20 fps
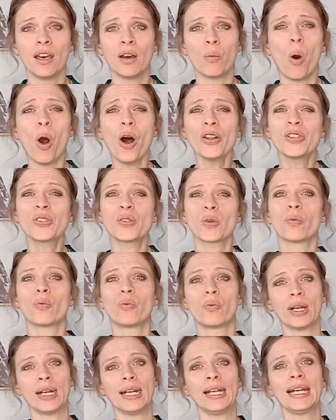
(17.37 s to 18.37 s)
What's
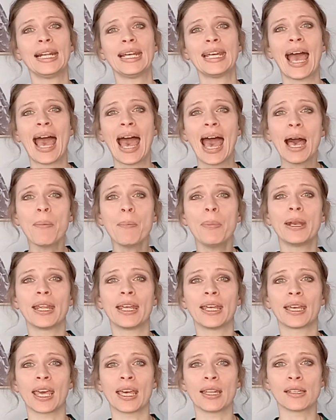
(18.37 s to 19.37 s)
really
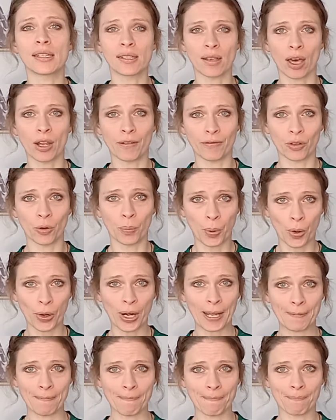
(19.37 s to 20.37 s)
happening inside of your
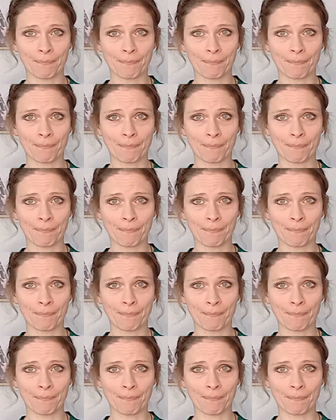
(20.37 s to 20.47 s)
body?